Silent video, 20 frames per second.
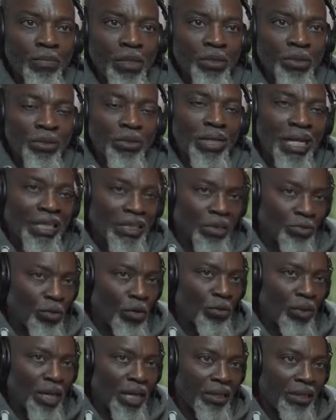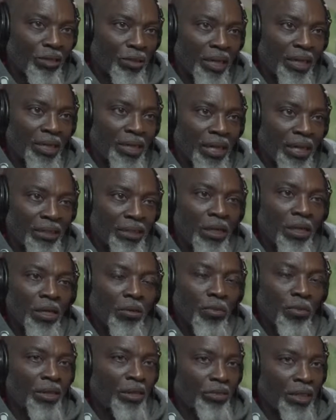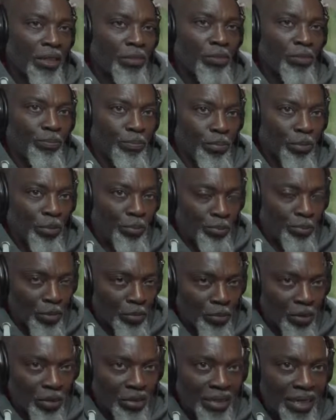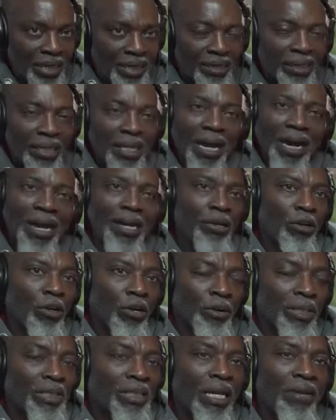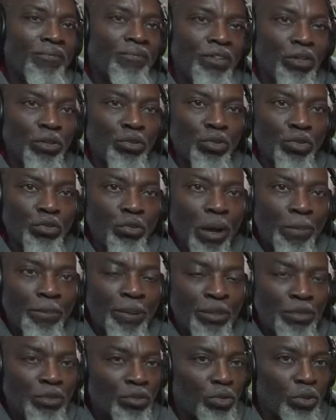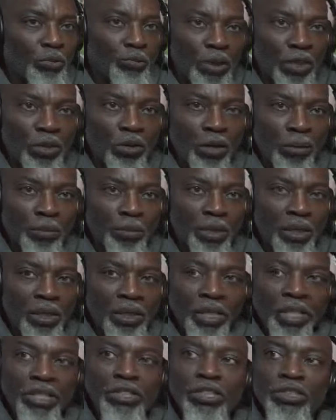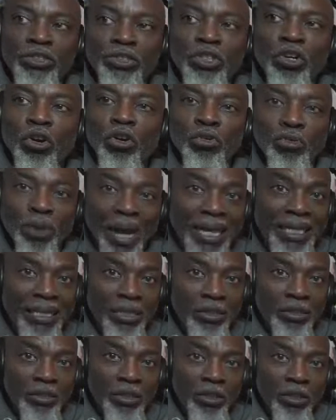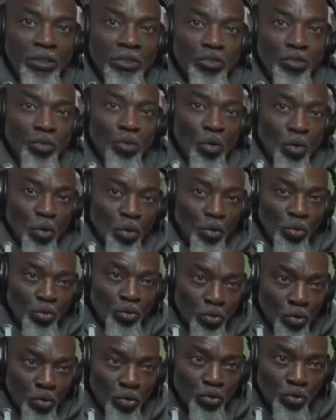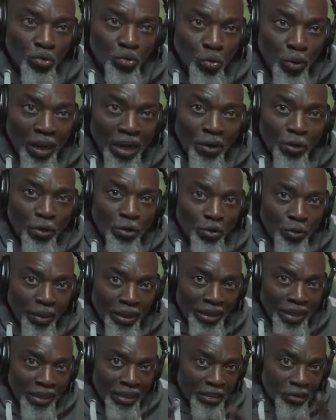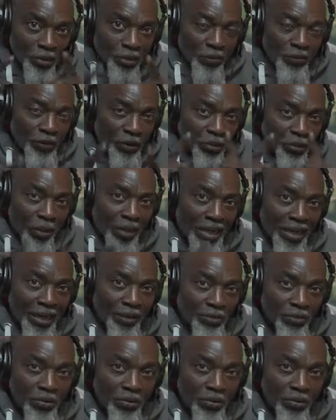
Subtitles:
So that's what we are looking at. We're trying to promote that. I encourage every Oduduwa person to speak up. It is your right to hold those you are going to elect into office to account.